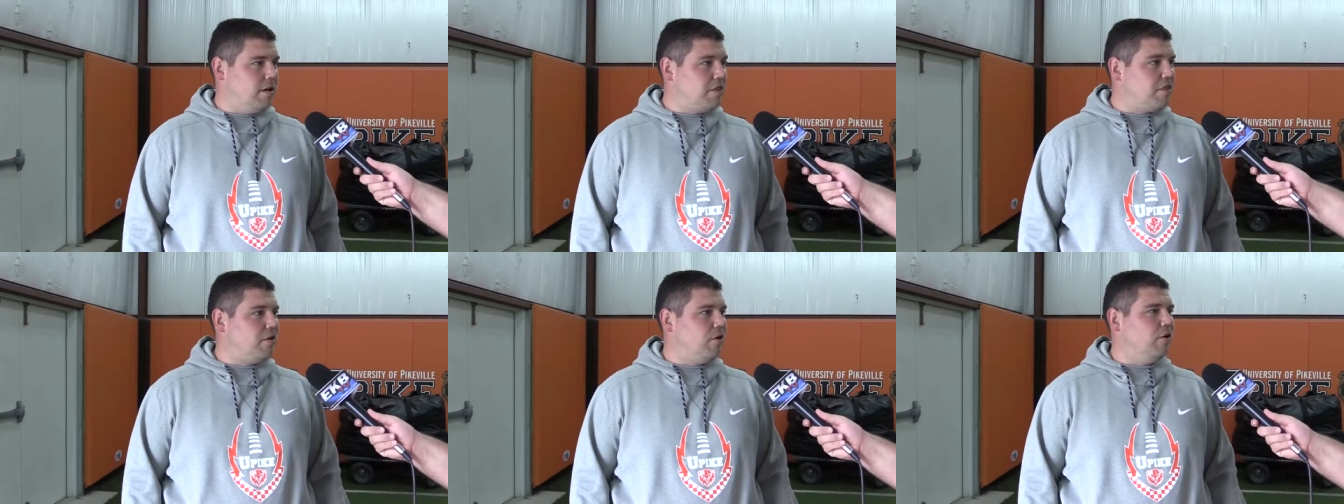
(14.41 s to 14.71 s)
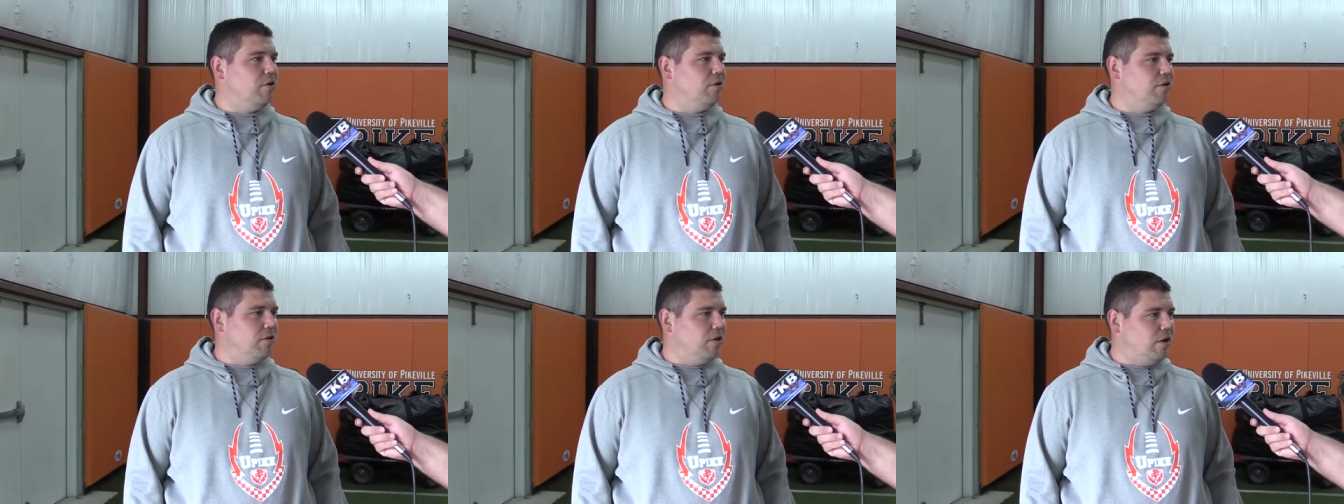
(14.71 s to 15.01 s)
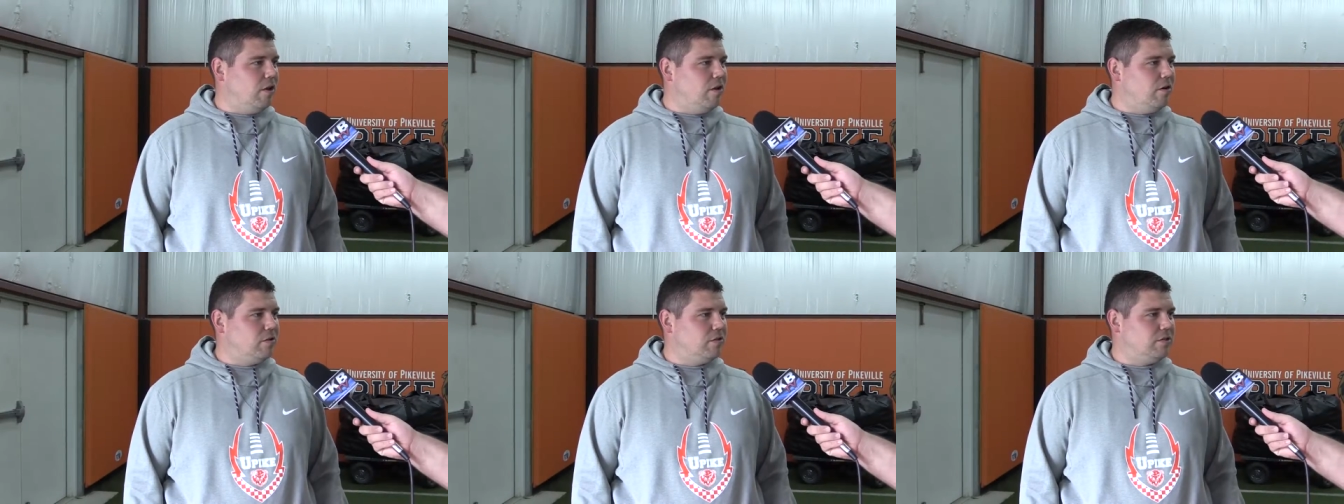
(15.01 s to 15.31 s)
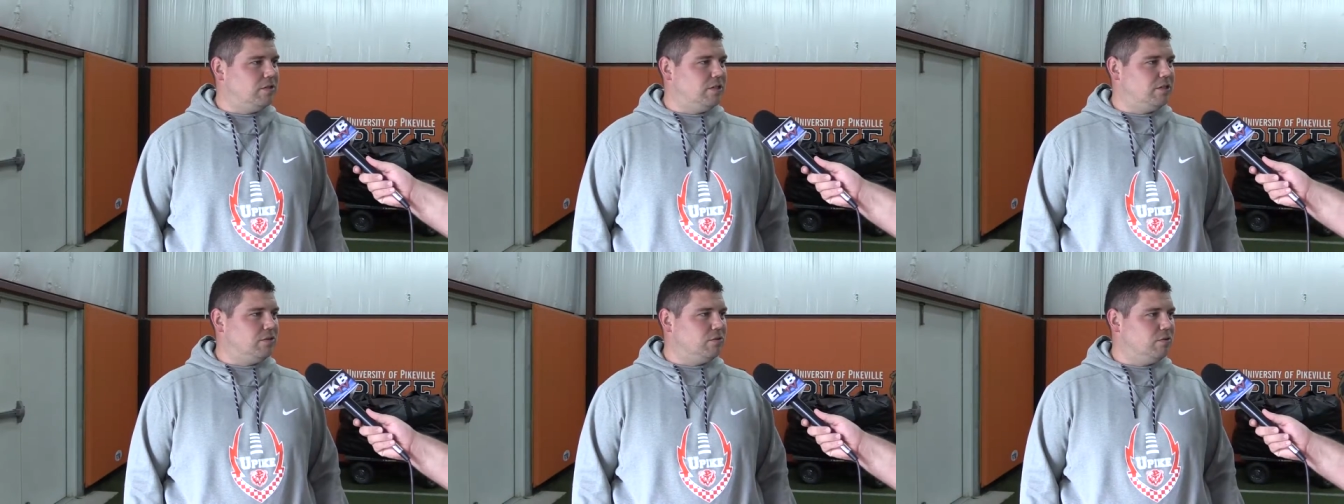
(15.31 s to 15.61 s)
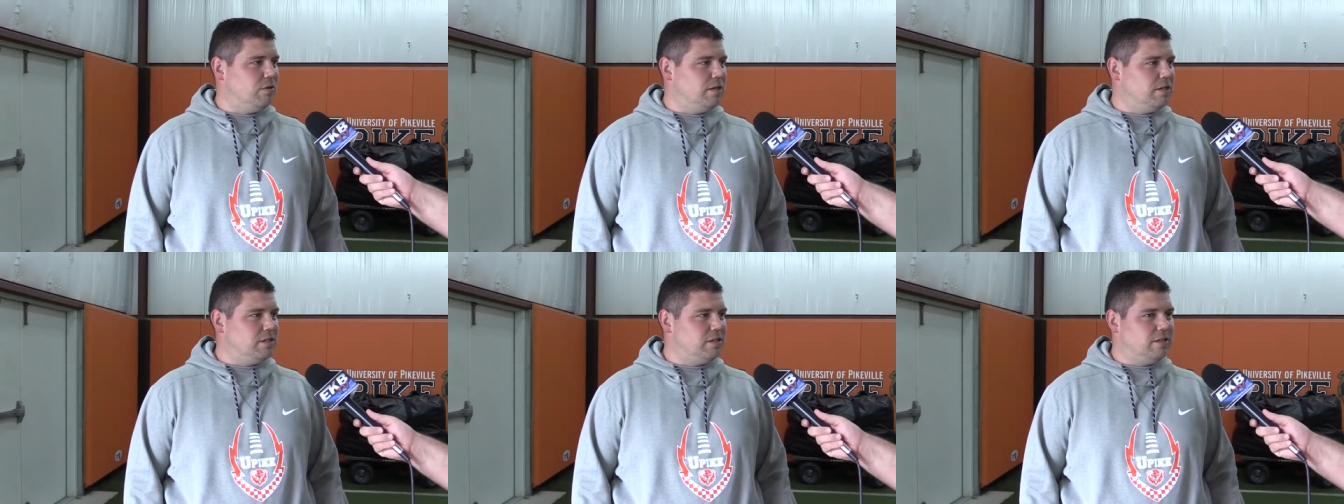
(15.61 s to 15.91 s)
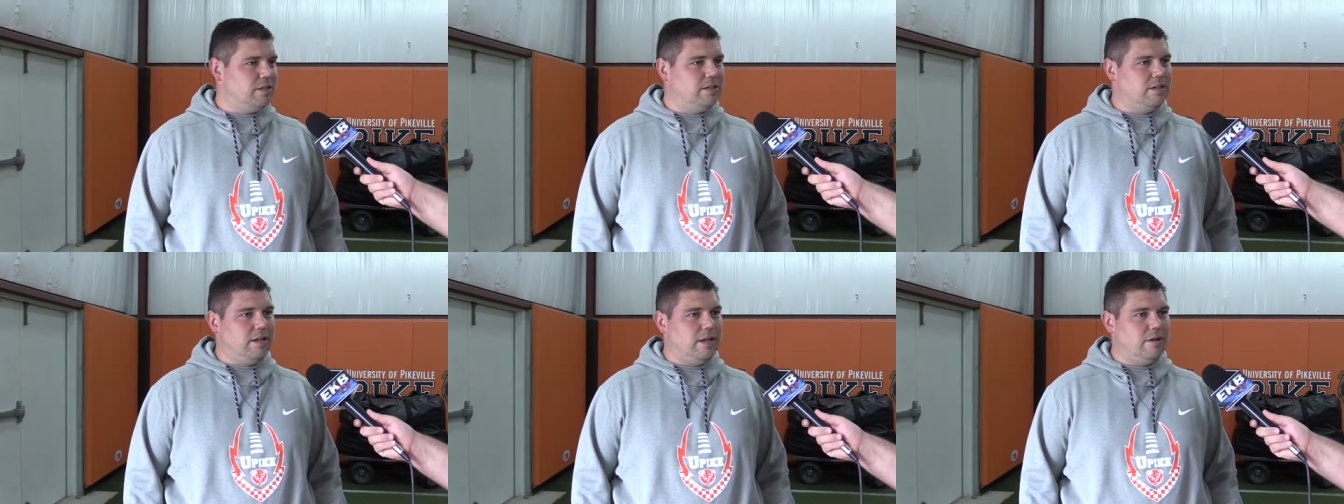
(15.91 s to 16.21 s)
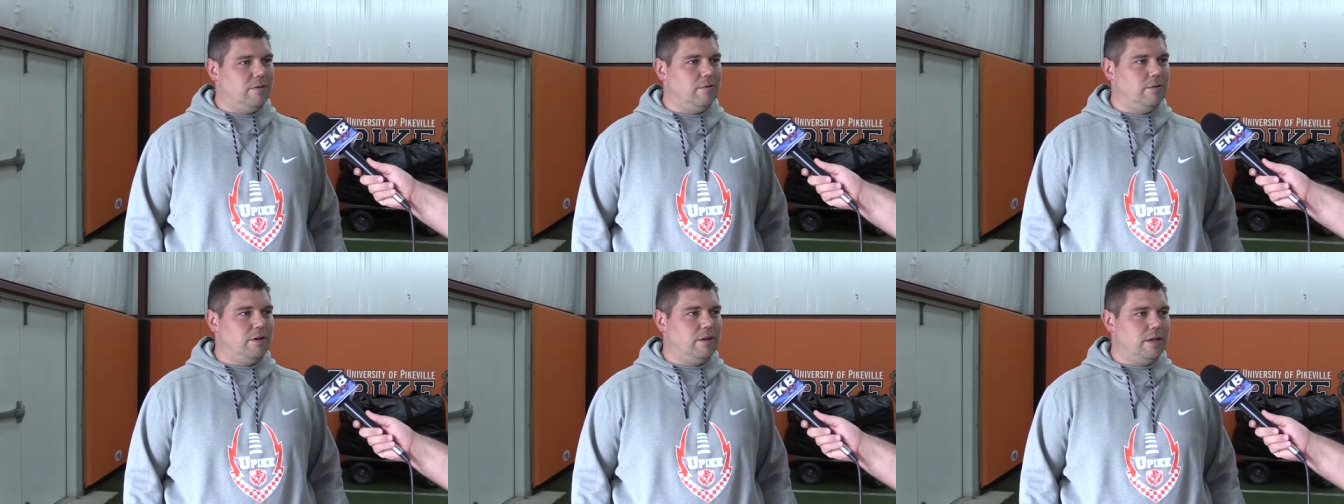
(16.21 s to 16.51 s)
a third and long situation, and
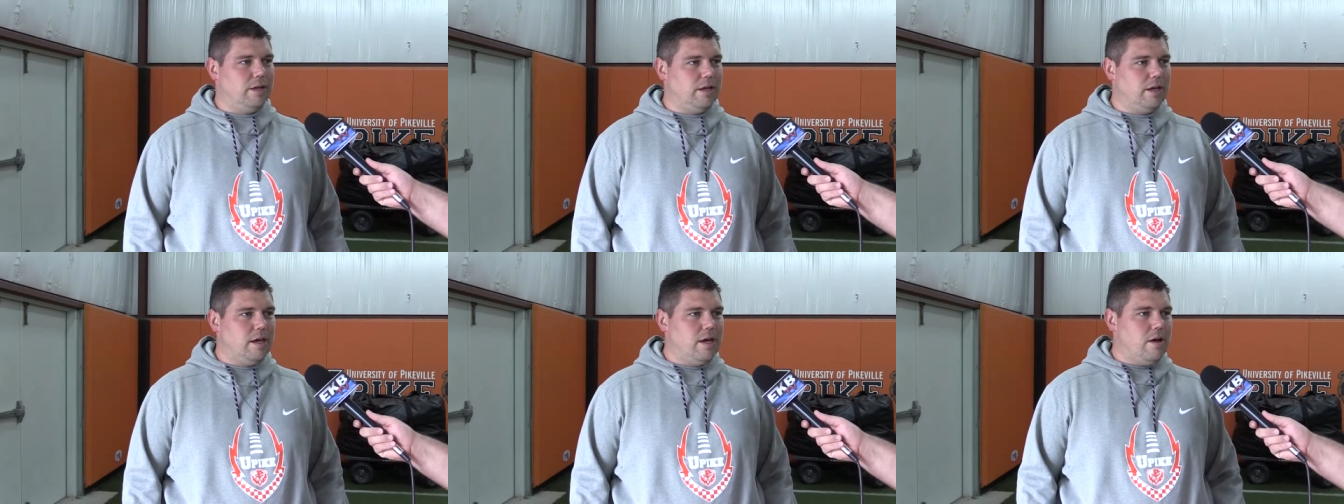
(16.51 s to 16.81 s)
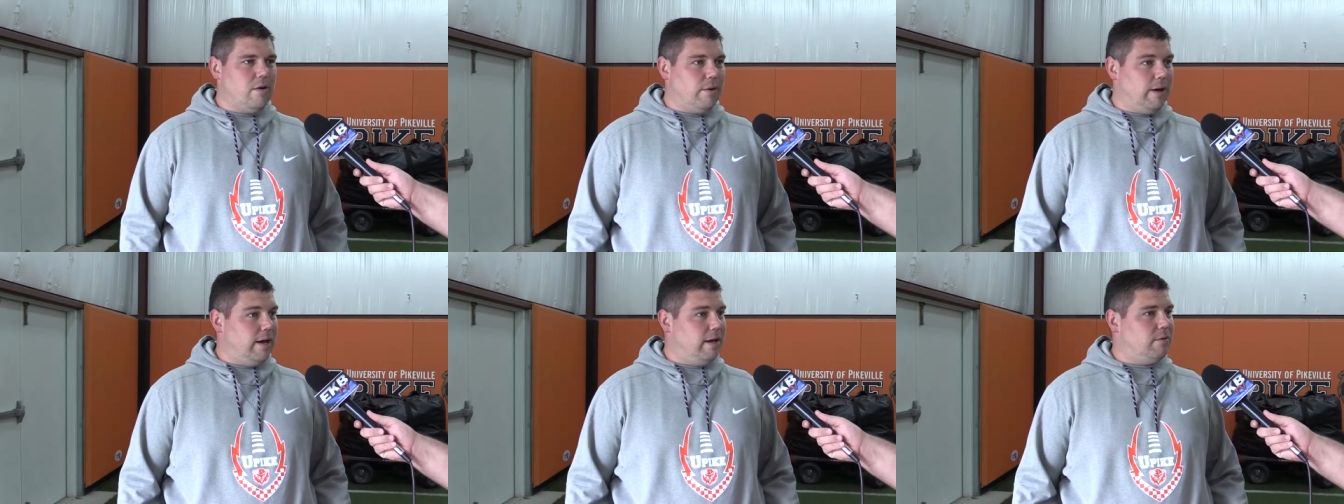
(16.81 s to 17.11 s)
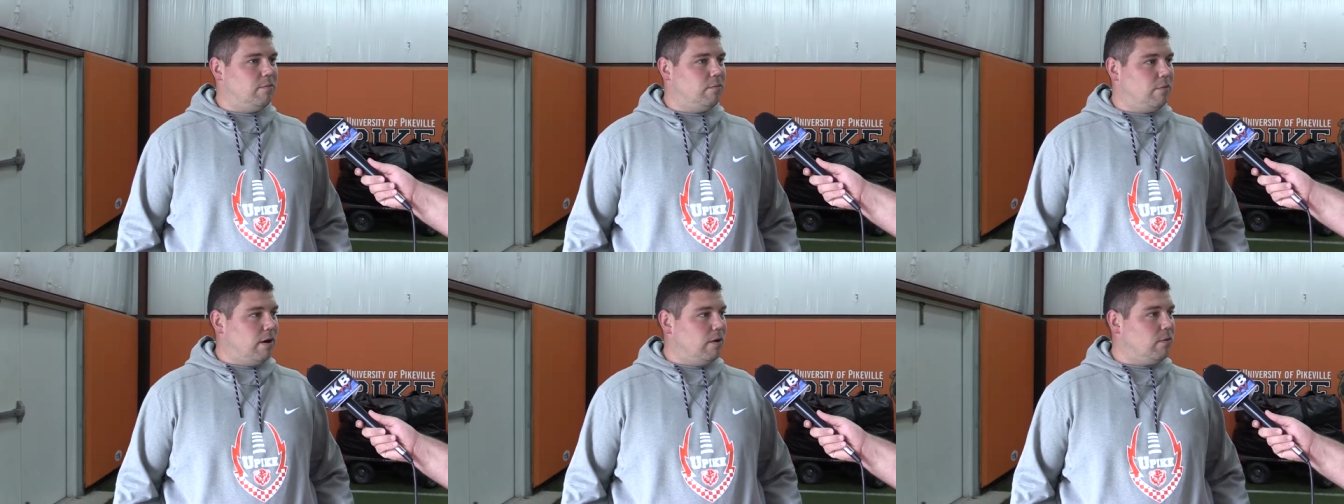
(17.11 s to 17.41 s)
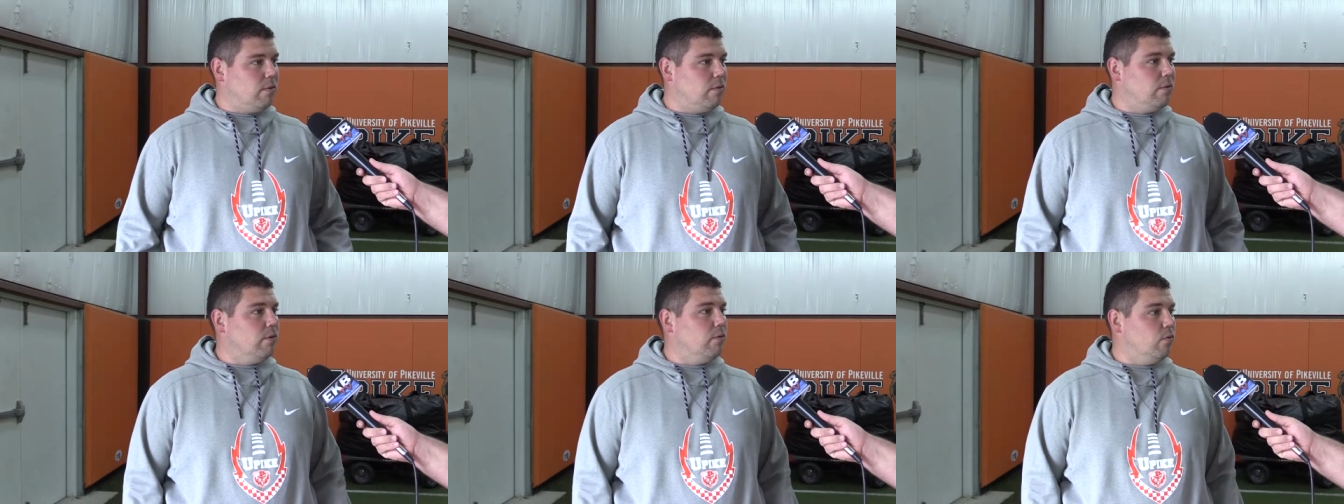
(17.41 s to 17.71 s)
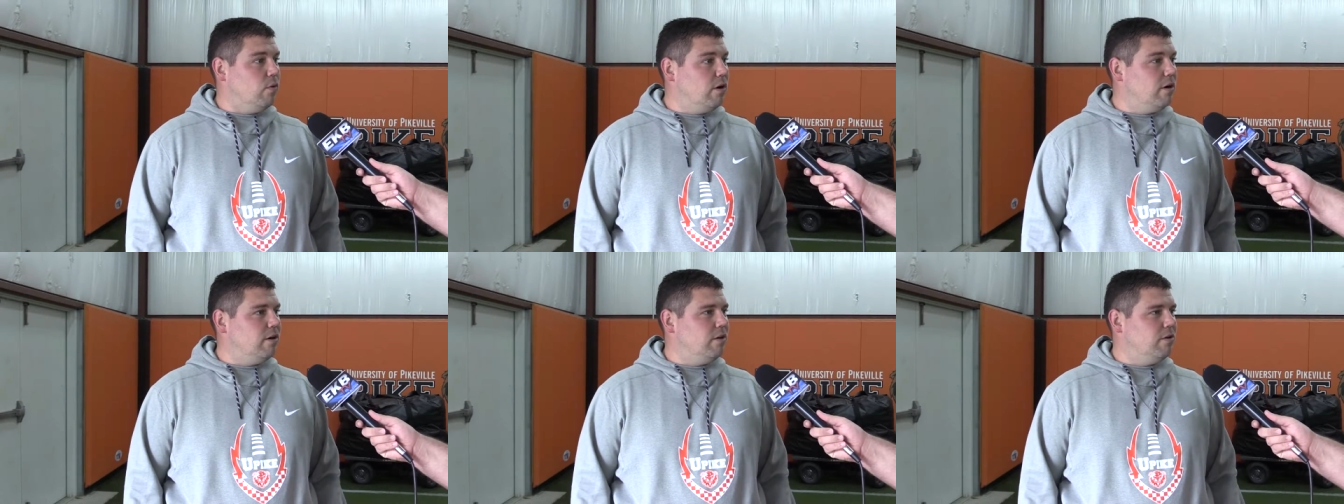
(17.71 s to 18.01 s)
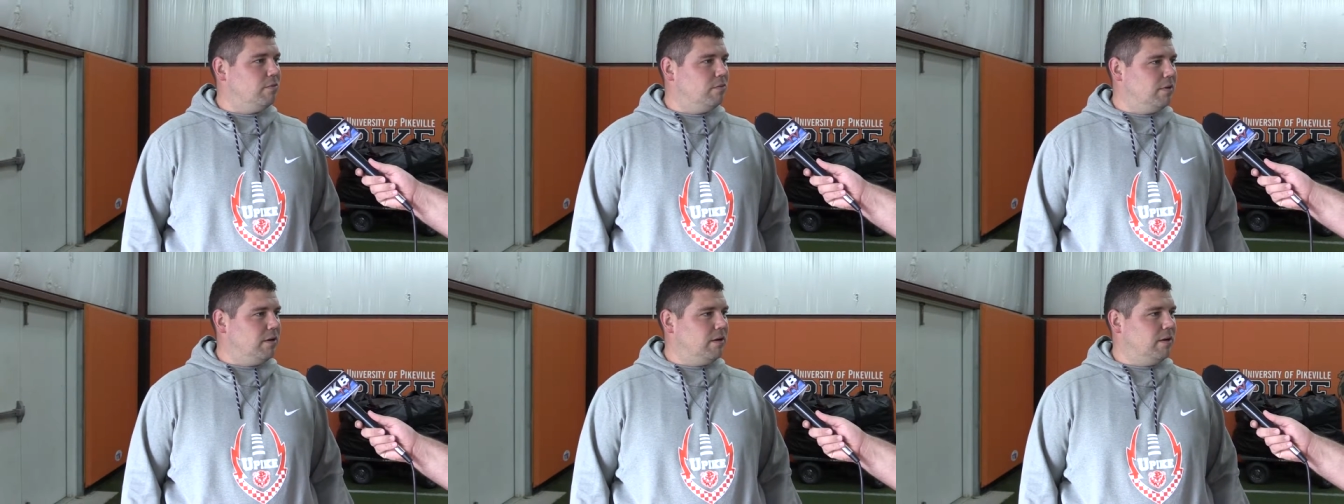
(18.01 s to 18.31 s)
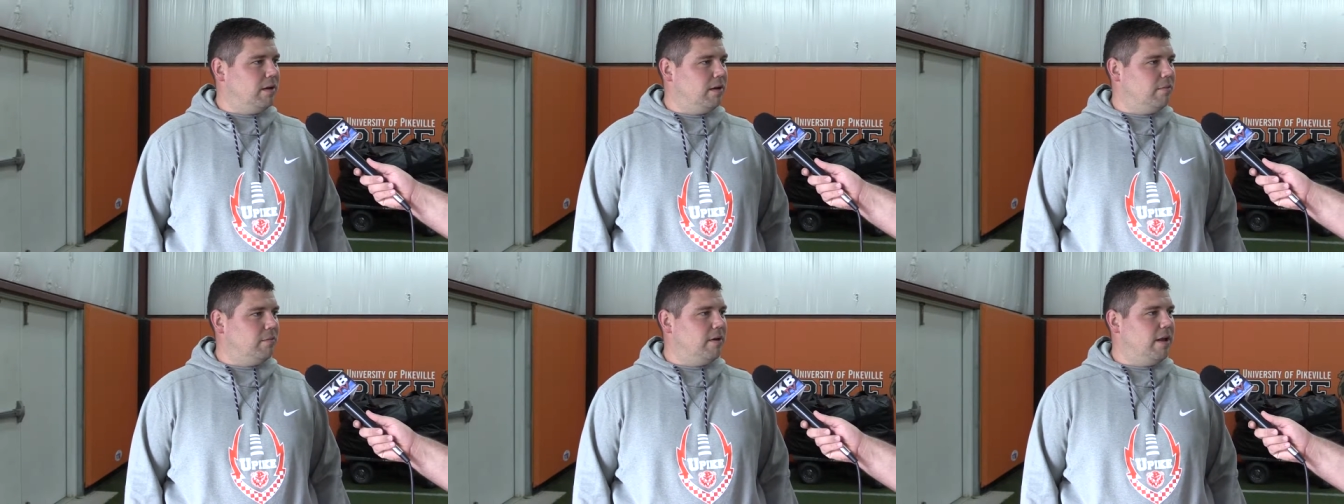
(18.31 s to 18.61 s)
that really had them right where we wanted them in,
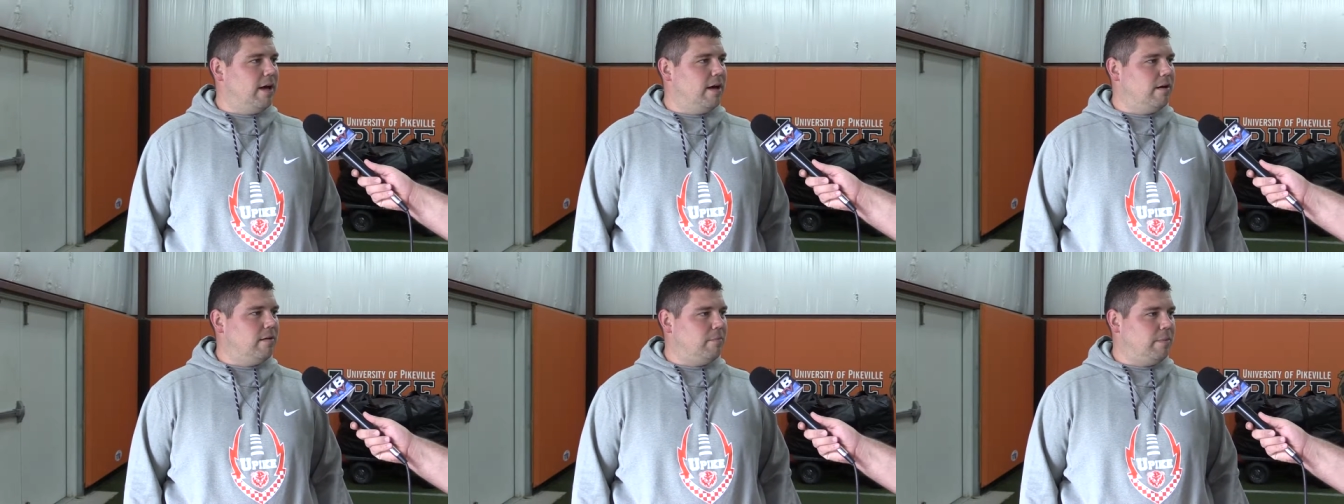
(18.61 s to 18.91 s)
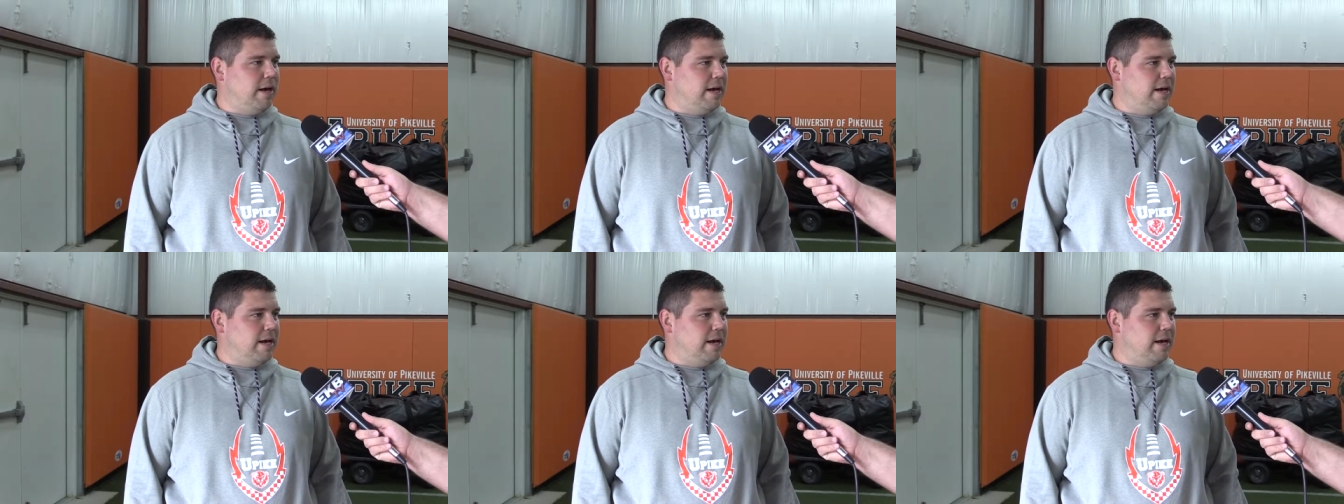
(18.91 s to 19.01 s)
in a down,